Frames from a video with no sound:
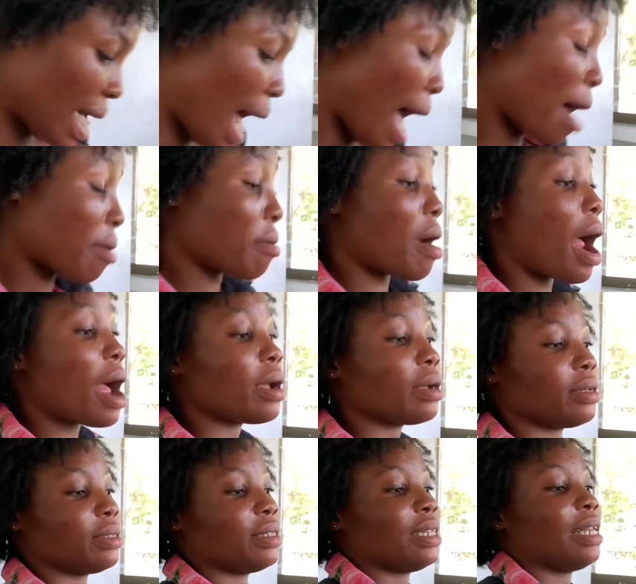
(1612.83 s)
Accra,
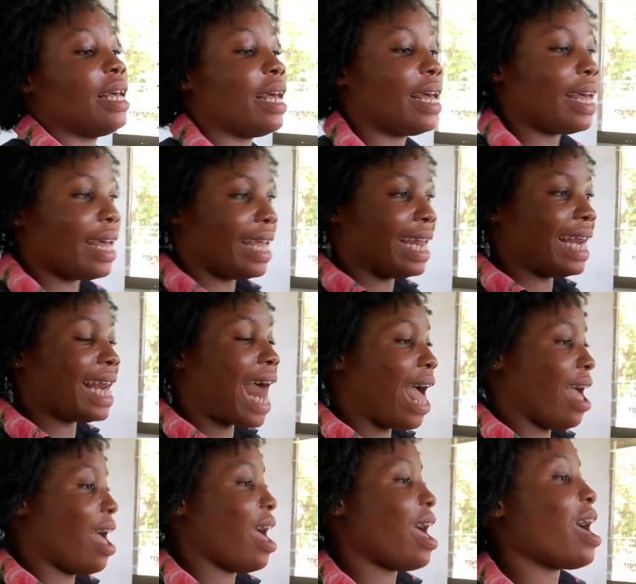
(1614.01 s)
England.
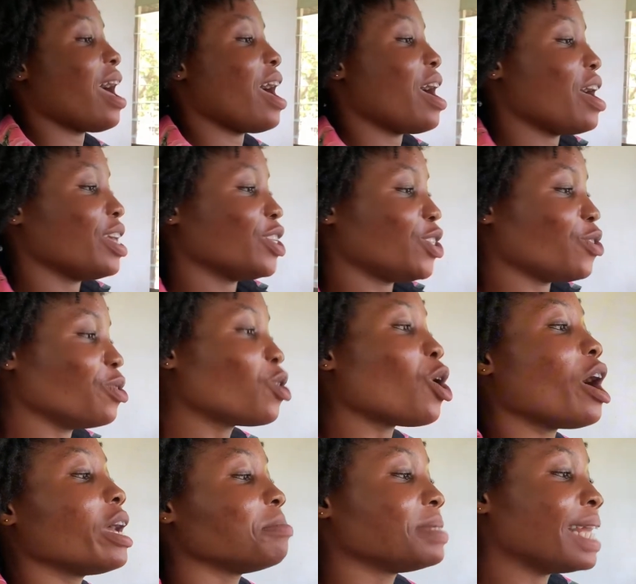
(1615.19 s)
So we call
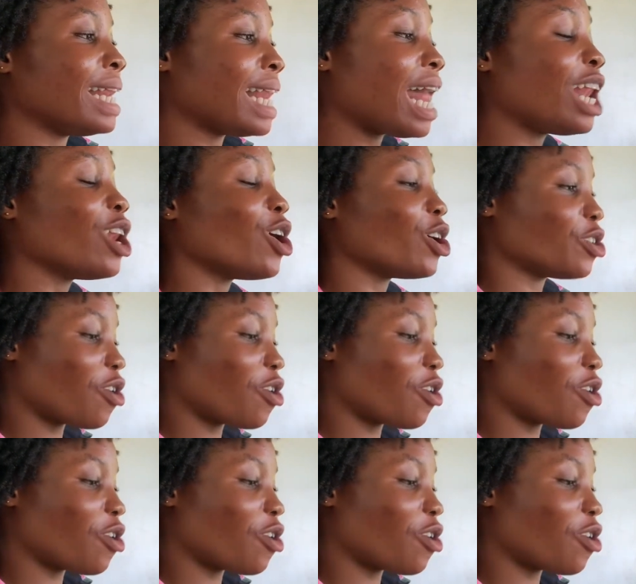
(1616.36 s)
him the landlord.